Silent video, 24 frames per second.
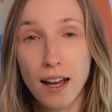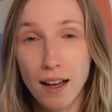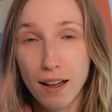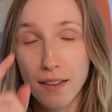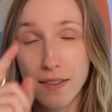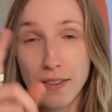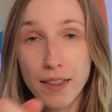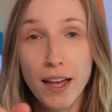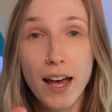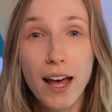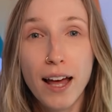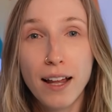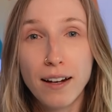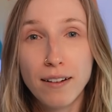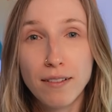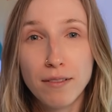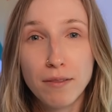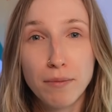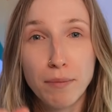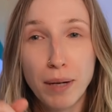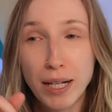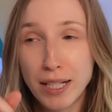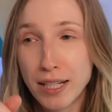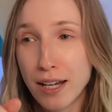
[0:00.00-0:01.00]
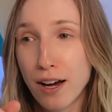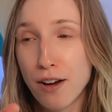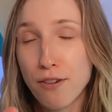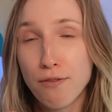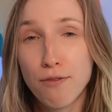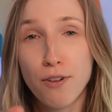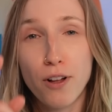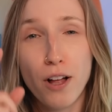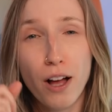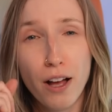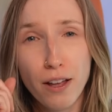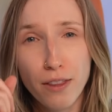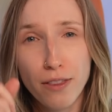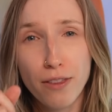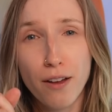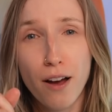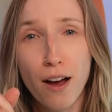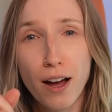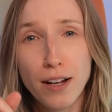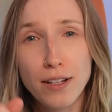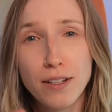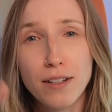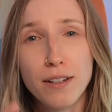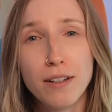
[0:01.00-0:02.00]
And then my downfall, I
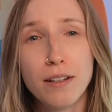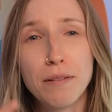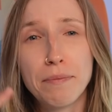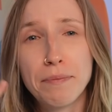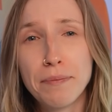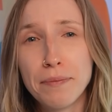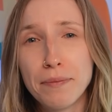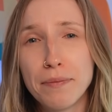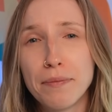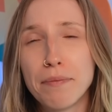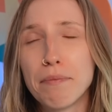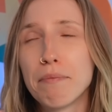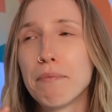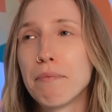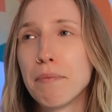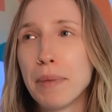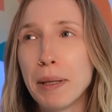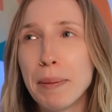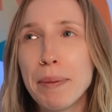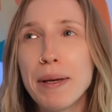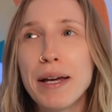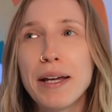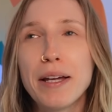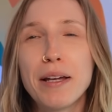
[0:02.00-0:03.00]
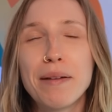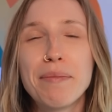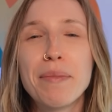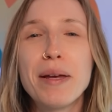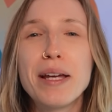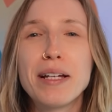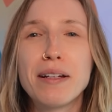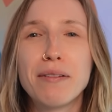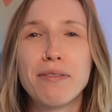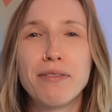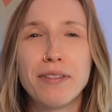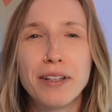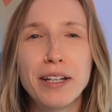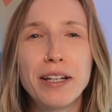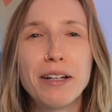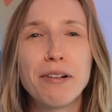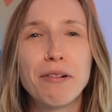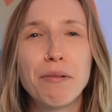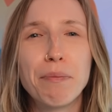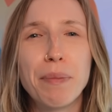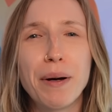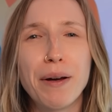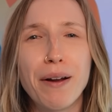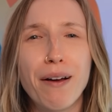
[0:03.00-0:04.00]
thought, maybe I can make a
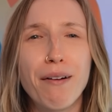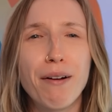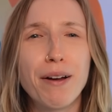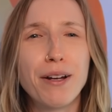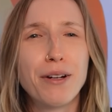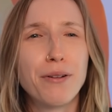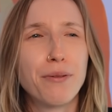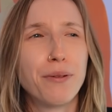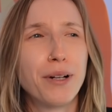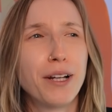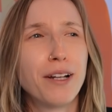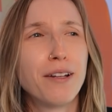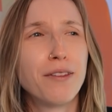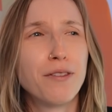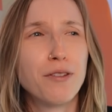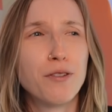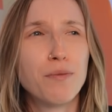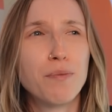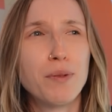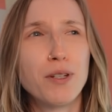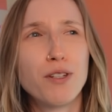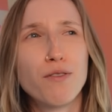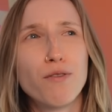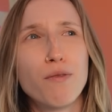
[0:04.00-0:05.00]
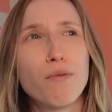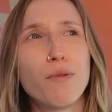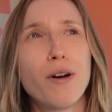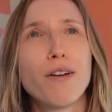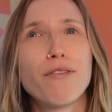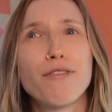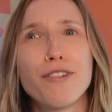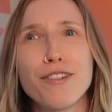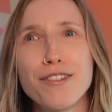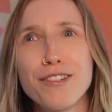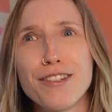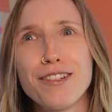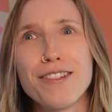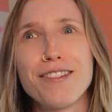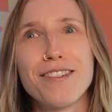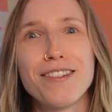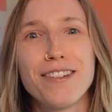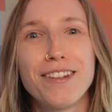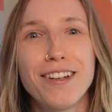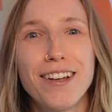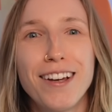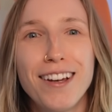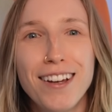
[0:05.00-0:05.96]
video about how I created this piece from references.